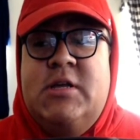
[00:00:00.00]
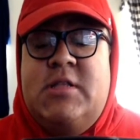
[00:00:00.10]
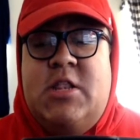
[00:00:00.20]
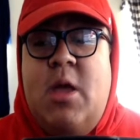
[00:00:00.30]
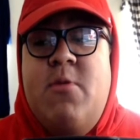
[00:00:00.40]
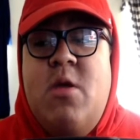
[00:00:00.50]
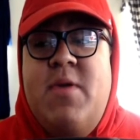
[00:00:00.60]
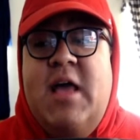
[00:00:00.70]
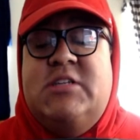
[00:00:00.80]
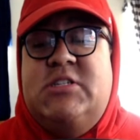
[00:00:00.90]
that
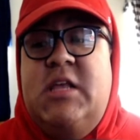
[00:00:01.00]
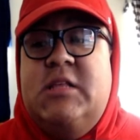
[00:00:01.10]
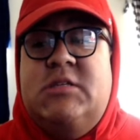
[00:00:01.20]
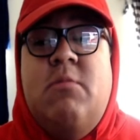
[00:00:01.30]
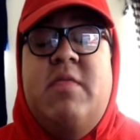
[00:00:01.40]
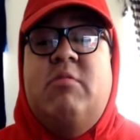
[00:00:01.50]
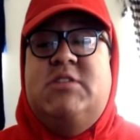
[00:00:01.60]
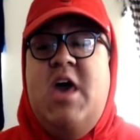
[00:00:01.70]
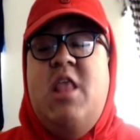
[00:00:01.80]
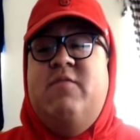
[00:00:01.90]
WWE has seen. Someone that was
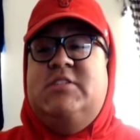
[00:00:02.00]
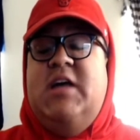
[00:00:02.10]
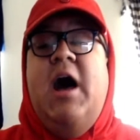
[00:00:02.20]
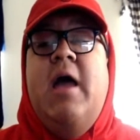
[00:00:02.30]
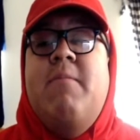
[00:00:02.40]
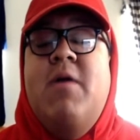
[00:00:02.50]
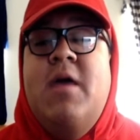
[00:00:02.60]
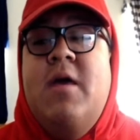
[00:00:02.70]
ahead of his time.